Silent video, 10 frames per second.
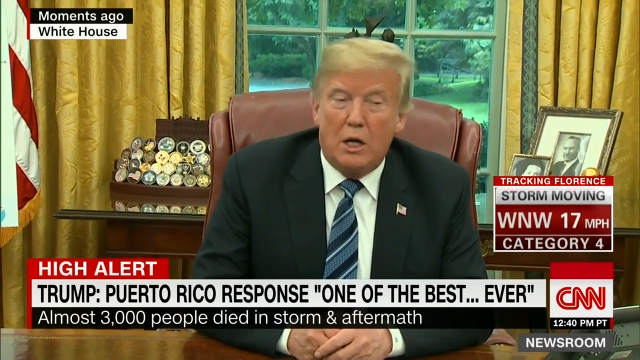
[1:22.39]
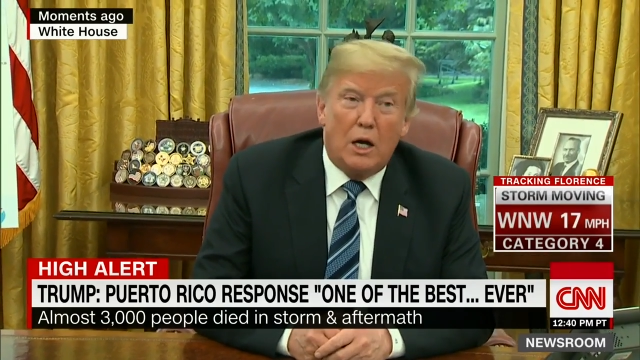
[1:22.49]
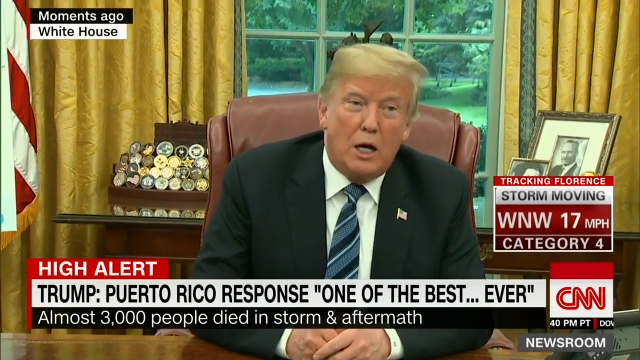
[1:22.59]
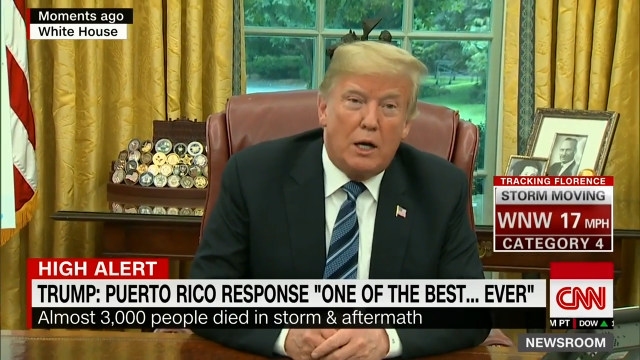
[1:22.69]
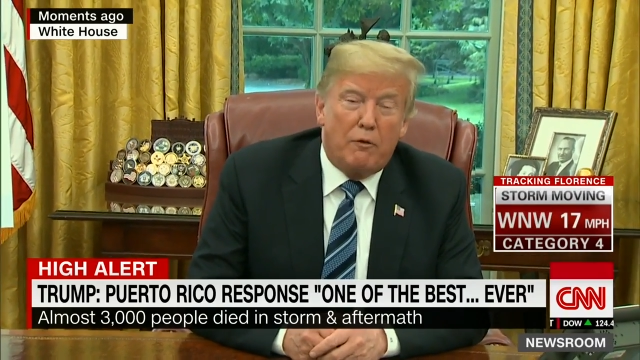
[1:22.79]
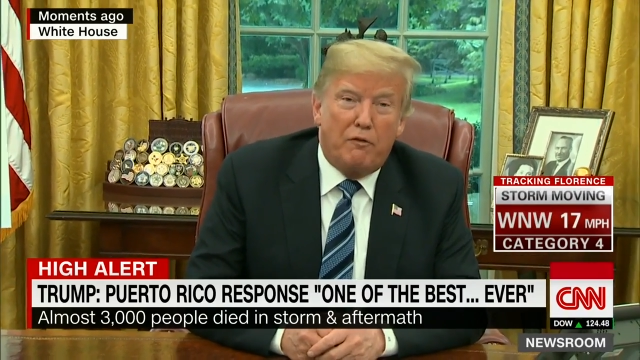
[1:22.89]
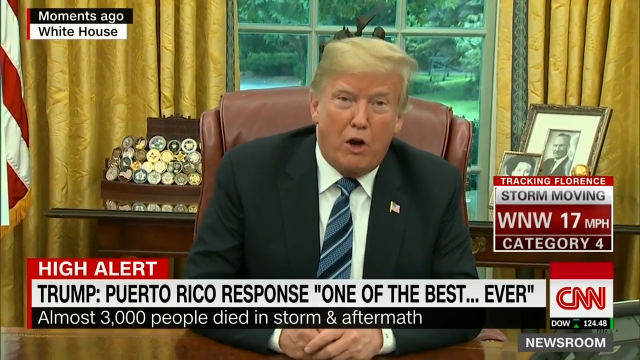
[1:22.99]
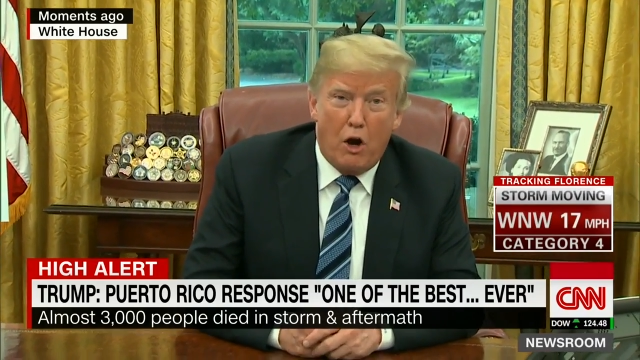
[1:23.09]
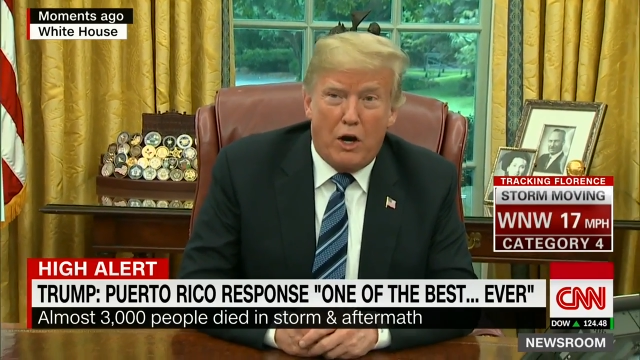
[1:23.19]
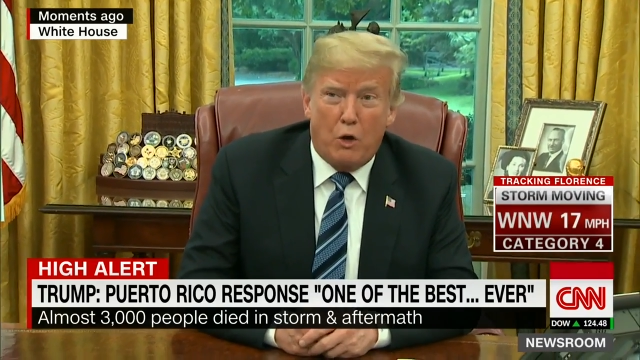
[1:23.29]
Uh,
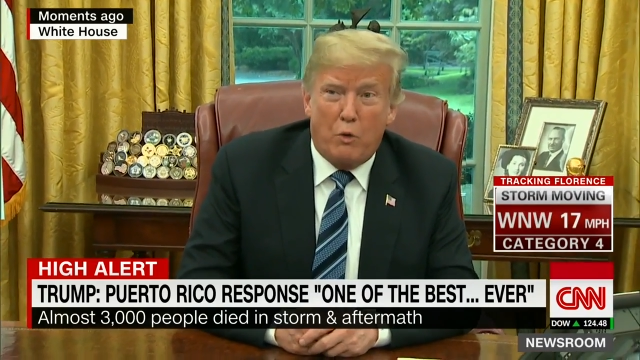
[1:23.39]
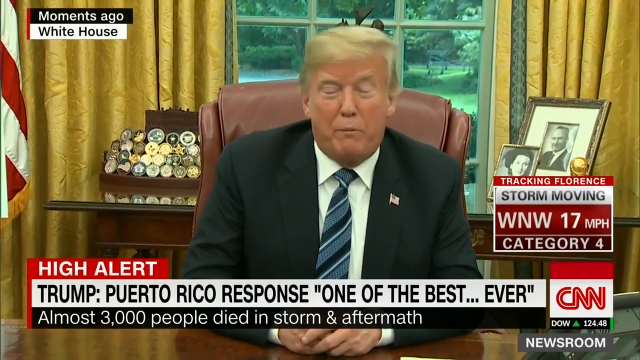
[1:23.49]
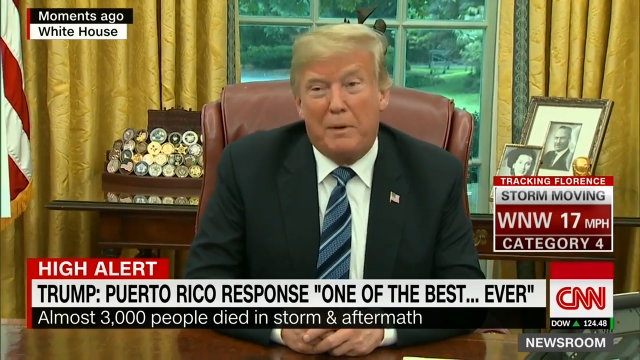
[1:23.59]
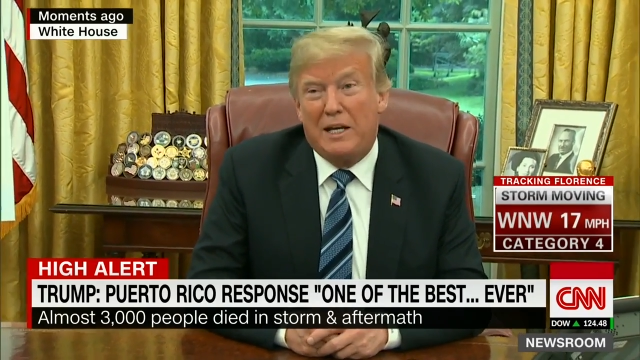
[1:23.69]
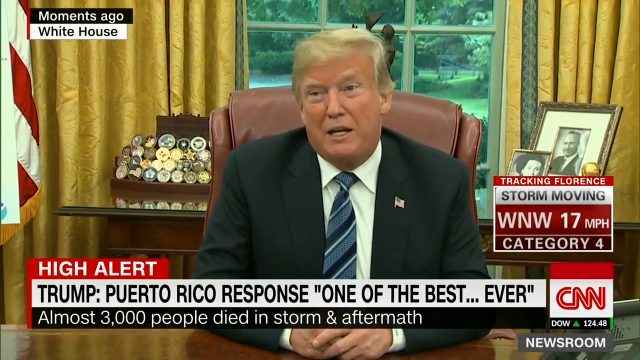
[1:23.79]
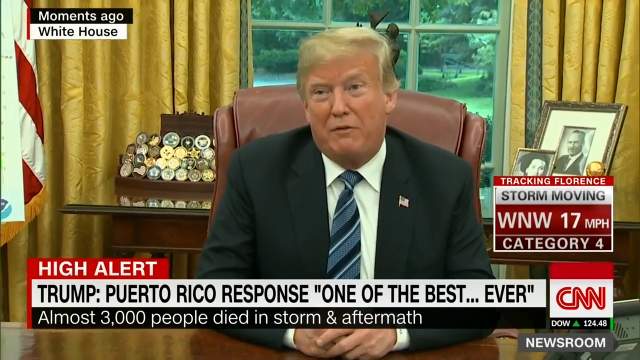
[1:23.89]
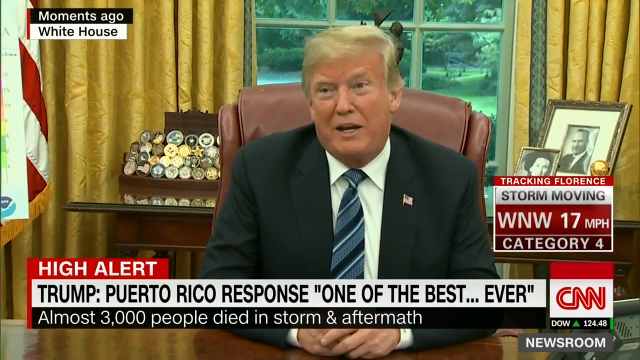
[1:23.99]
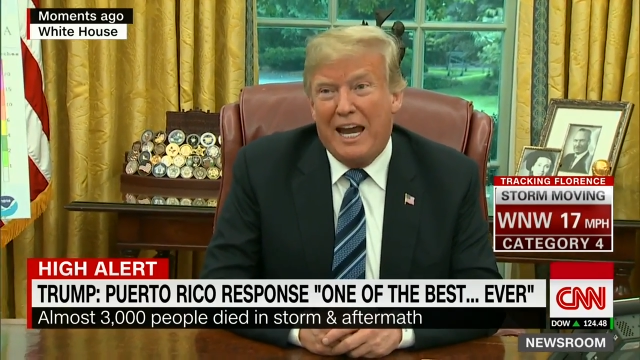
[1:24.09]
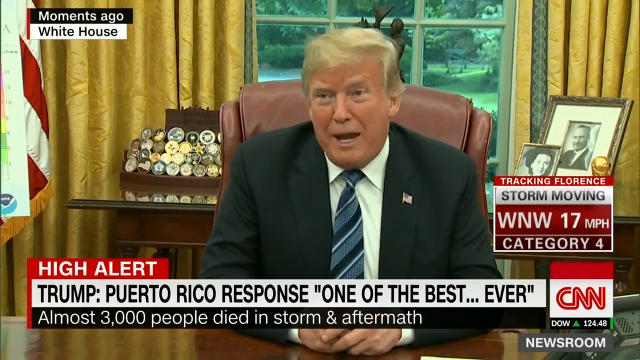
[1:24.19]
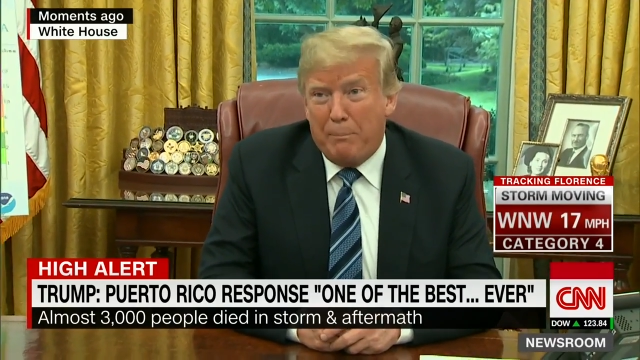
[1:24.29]
Florida, we've been given
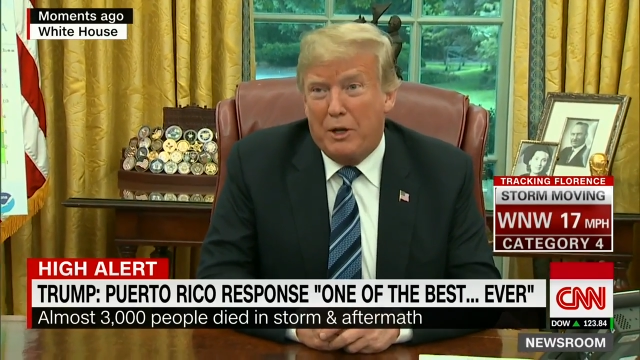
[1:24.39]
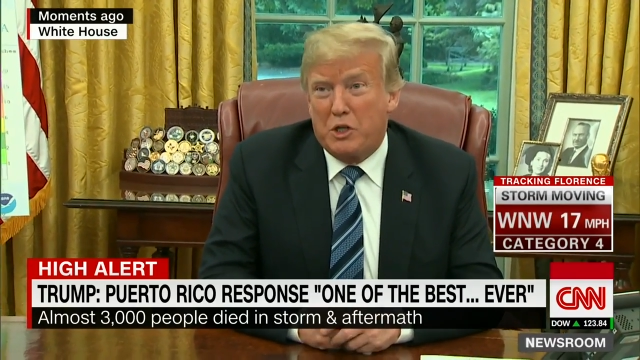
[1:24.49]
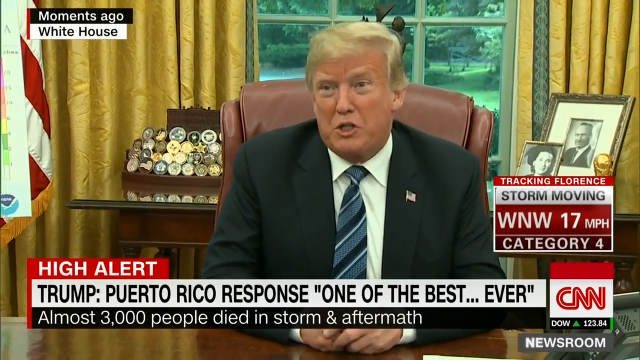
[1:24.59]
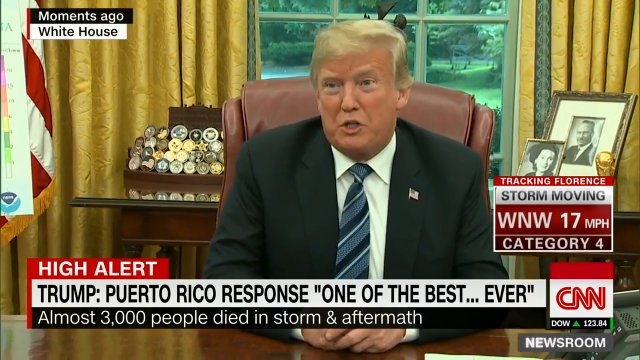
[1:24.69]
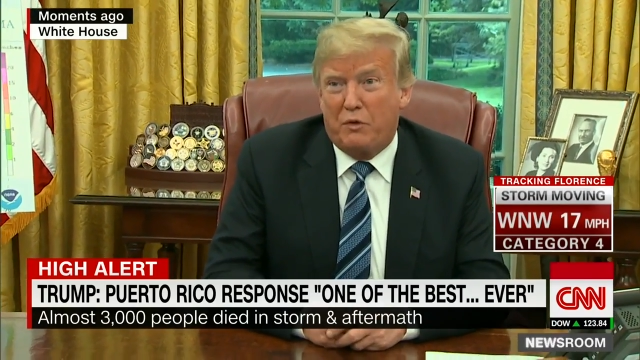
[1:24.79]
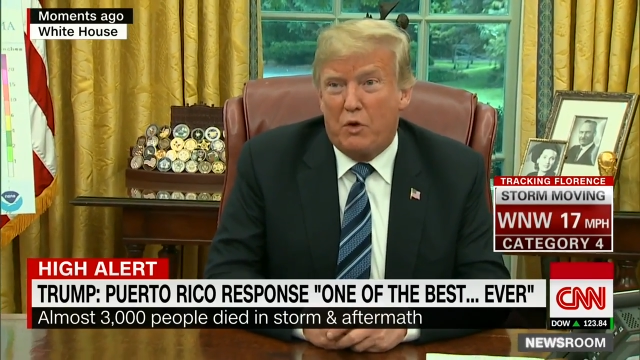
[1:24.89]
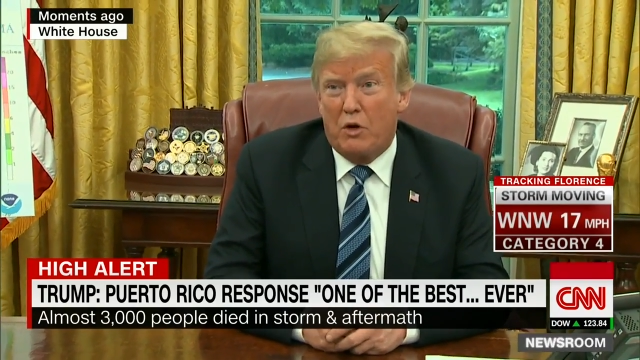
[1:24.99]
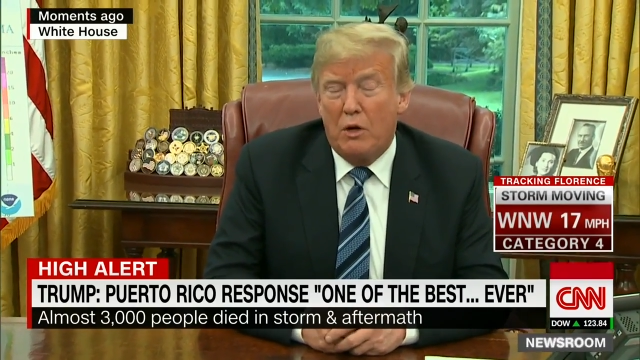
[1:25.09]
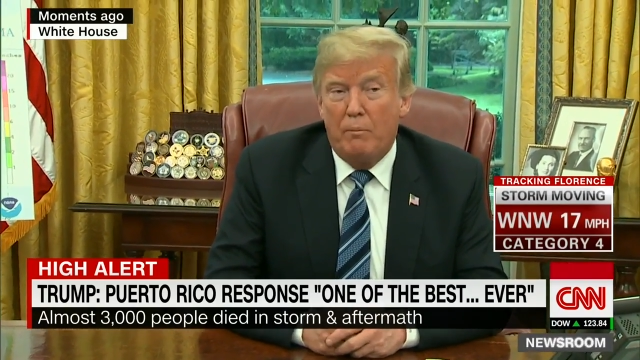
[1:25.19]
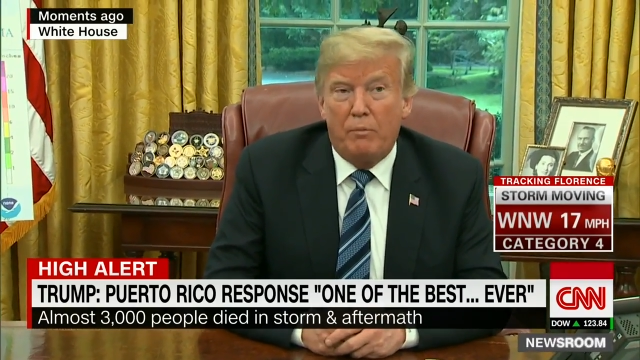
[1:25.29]
A-pluses for.